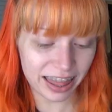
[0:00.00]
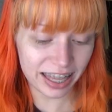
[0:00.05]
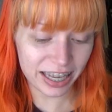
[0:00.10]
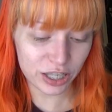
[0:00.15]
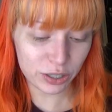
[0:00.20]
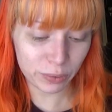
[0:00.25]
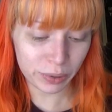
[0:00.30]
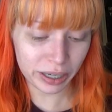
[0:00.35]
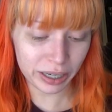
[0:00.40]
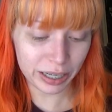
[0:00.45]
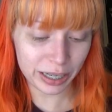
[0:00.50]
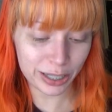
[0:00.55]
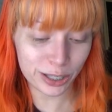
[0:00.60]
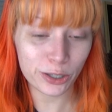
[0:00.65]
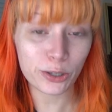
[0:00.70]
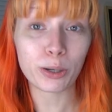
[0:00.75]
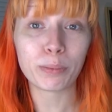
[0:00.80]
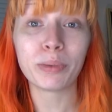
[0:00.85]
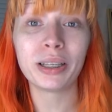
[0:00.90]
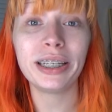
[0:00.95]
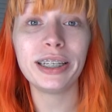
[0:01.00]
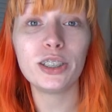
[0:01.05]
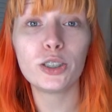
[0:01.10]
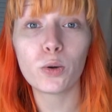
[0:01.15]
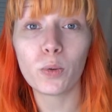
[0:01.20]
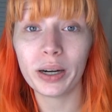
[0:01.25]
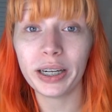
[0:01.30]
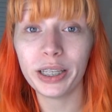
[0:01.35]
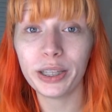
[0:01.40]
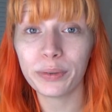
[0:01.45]
This one is normally
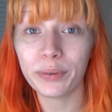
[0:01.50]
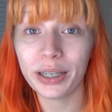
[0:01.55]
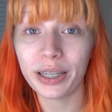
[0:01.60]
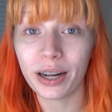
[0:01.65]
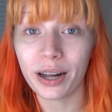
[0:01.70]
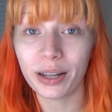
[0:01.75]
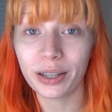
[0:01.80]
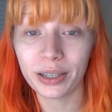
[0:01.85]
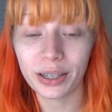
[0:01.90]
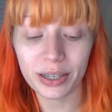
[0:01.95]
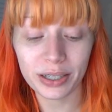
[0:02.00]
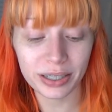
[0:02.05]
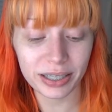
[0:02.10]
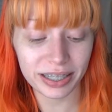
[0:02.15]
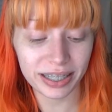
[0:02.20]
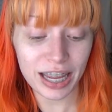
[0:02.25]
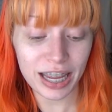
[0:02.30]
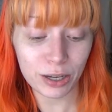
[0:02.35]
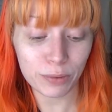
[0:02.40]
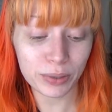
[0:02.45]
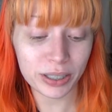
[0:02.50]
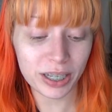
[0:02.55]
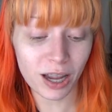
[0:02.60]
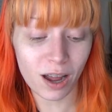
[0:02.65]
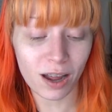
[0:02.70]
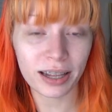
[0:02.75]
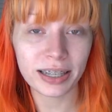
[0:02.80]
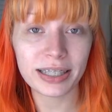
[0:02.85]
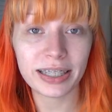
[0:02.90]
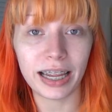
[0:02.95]
$23. It was
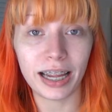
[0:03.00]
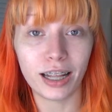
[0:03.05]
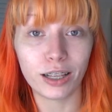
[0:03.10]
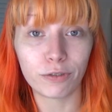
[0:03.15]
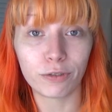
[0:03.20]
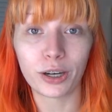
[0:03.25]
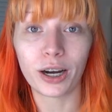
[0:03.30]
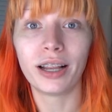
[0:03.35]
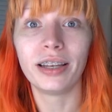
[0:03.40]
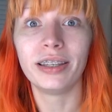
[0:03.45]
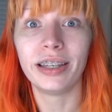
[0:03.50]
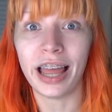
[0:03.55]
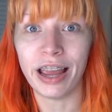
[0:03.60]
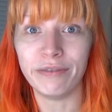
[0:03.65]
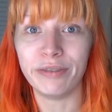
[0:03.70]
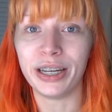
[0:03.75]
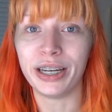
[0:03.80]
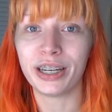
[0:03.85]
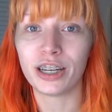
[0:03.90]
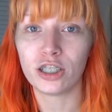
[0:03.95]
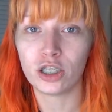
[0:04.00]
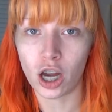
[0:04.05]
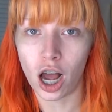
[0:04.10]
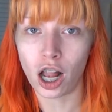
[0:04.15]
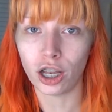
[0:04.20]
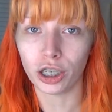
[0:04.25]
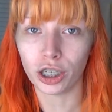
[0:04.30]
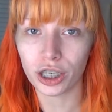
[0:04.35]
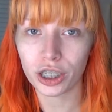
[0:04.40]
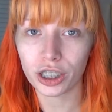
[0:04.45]
on sale for
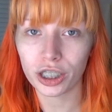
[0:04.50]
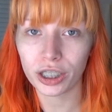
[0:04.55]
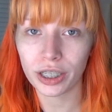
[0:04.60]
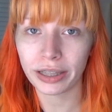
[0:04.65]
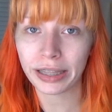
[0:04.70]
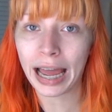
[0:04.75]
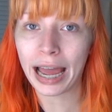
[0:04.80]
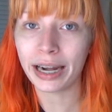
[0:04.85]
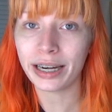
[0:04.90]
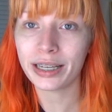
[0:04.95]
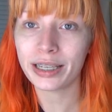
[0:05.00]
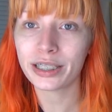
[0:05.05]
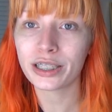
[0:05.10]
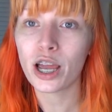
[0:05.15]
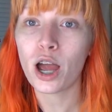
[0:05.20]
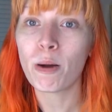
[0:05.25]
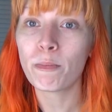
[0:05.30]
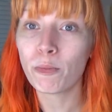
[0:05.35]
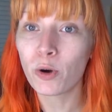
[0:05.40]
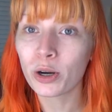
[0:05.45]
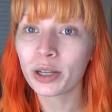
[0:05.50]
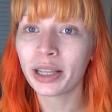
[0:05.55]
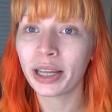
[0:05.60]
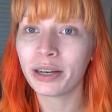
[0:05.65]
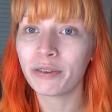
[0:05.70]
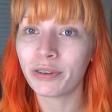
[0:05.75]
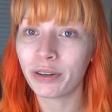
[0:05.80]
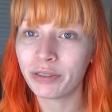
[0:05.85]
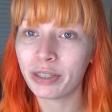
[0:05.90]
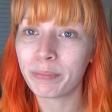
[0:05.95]
$11. That is more
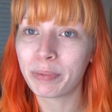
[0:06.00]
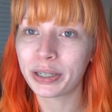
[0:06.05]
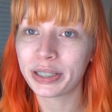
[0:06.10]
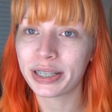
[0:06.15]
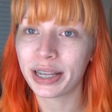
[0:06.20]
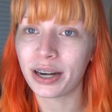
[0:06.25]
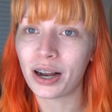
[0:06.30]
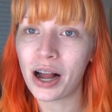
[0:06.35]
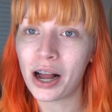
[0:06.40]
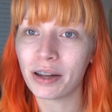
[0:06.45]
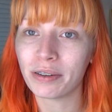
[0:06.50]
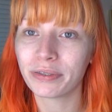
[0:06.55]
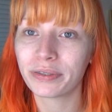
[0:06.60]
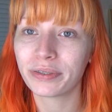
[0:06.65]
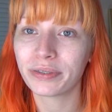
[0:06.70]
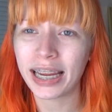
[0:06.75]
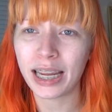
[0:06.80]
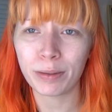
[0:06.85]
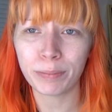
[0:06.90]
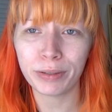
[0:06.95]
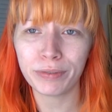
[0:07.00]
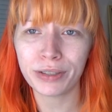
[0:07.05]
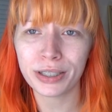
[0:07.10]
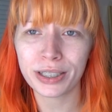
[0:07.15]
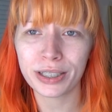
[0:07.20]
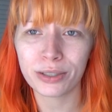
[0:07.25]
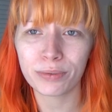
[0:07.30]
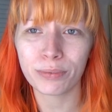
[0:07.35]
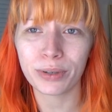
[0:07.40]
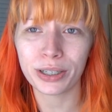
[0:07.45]
than 50% off. I can't believe
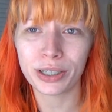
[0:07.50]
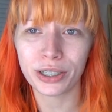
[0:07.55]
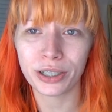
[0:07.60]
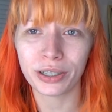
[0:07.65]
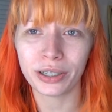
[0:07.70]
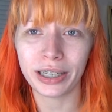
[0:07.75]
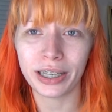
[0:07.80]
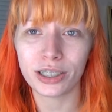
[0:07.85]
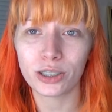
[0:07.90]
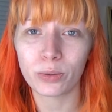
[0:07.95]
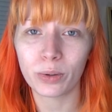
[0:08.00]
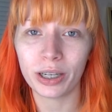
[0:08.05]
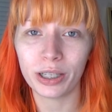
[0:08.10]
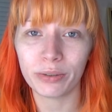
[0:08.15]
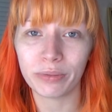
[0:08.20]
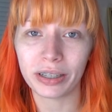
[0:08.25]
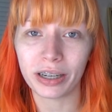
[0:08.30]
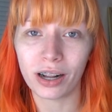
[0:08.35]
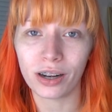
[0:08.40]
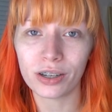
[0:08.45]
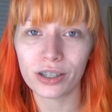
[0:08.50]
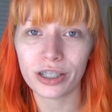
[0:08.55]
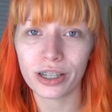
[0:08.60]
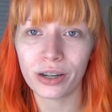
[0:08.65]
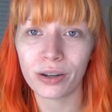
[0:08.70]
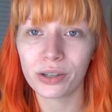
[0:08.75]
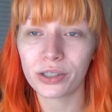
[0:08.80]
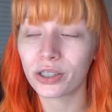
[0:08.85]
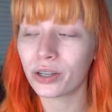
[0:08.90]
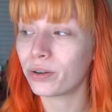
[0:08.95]
this is originally $23
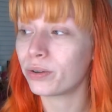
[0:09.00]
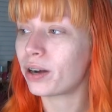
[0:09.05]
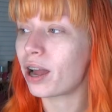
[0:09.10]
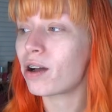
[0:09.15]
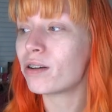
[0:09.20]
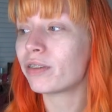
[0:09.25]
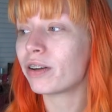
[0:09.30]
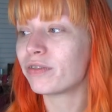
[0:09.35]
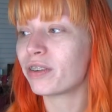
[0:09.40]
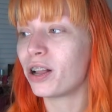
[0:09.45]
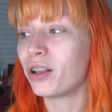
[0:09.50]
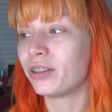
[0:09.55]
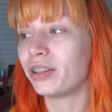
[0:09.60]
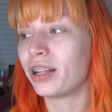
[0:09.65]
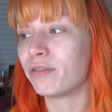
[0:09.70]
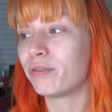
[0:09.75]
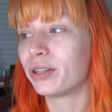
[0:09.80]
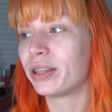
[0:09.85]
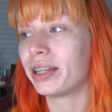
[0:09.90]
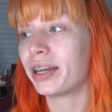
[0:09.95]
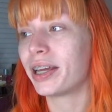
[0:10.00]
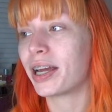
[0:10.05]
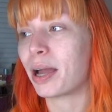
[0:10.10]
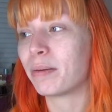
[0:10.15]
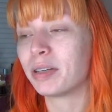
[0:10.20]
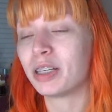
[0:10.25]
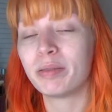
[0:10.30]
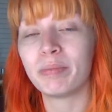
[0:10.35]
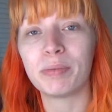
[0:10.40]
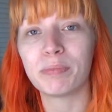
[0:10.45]
though, so now if I fall in love with it,
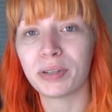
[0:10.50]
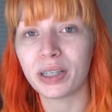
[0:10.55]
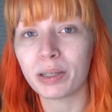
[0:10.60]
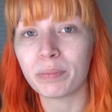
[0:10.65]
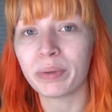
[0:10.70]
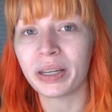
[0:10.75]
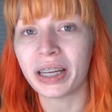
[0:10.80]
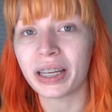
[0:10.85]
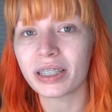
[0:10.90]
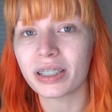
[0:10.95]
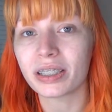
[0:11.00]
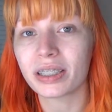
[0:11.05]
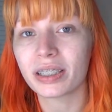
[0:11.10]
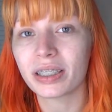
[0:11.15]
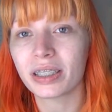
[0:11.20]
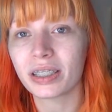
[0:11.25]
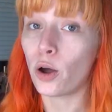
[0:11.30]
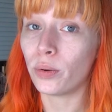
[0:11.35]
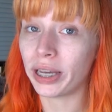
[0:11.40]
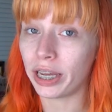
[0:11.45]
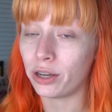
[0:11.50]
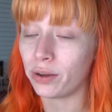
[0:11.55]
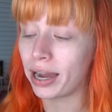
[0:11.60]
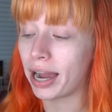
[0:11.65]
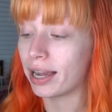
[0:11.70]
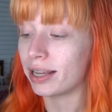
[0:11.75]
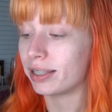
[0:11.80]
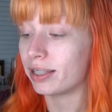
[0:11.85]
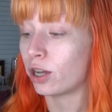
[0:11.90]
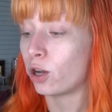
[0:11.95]
I'm gonna be pretty pissed. Okay, you
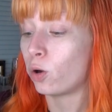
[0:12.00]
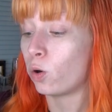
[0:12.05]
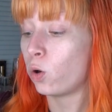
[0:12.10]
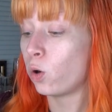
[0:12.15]
guys.